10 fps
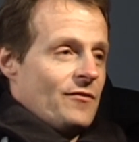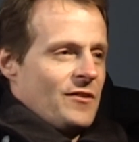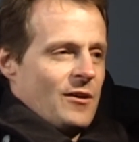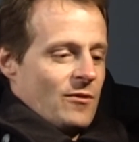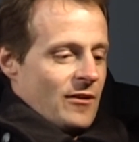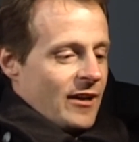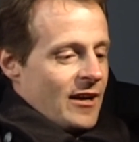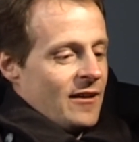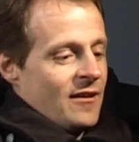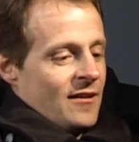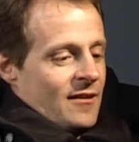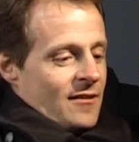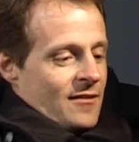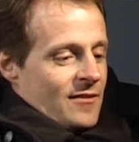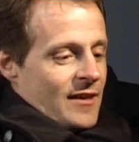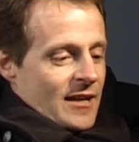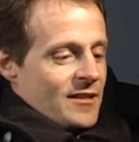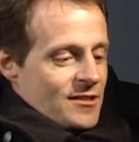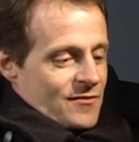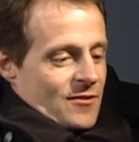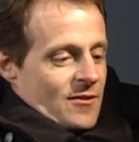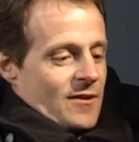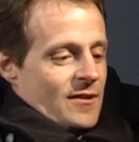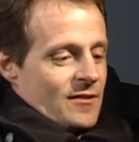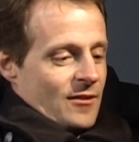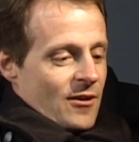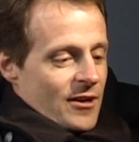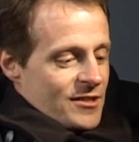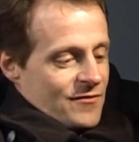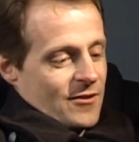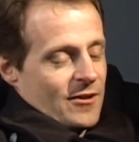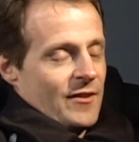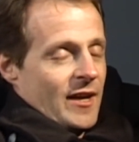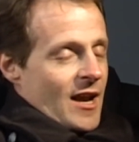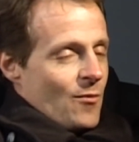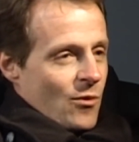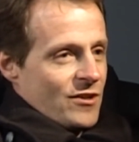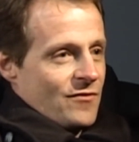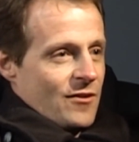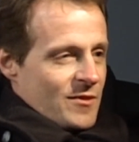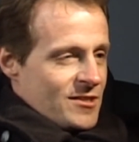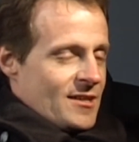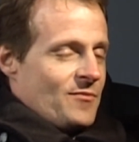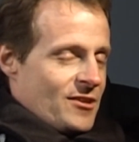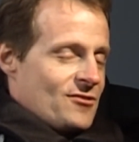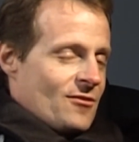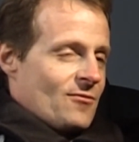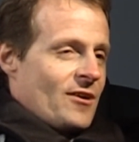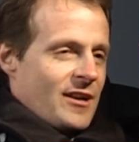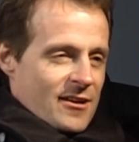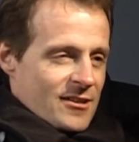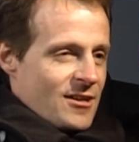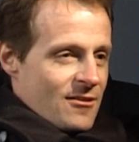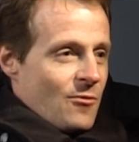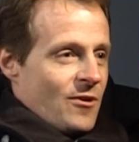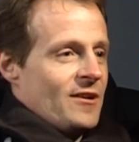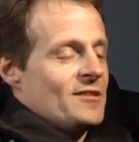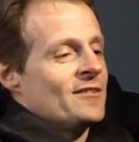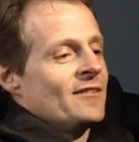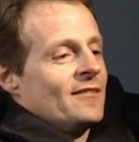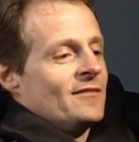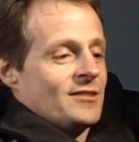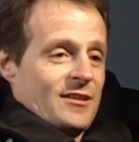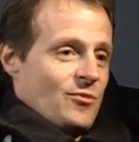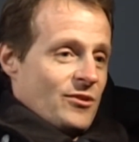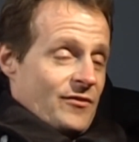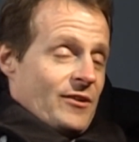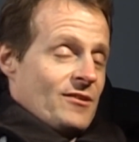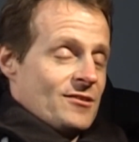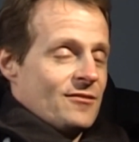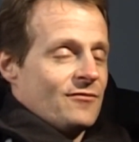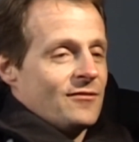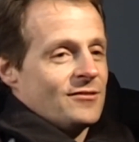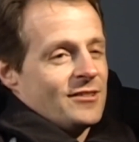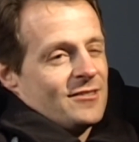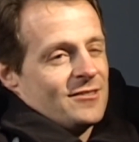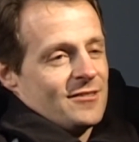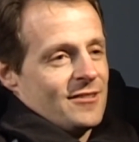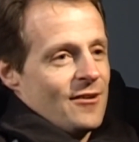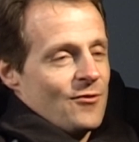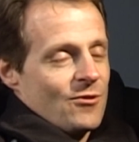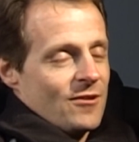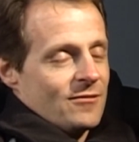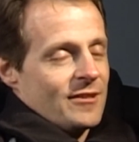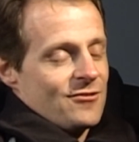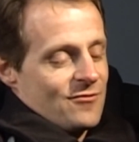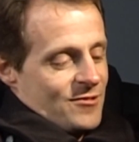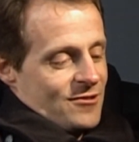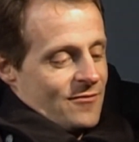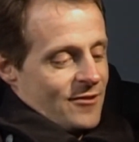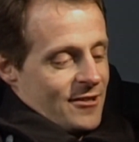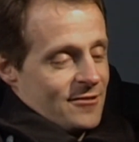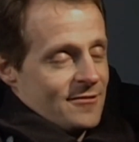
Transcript: You think, well, okay, the acting is fine, the lighting's fine, the camera work's fine, but something's not right, and I don't know what it is. So you point the finger at yourself. So it's just the overcritical nature of myself, I guess.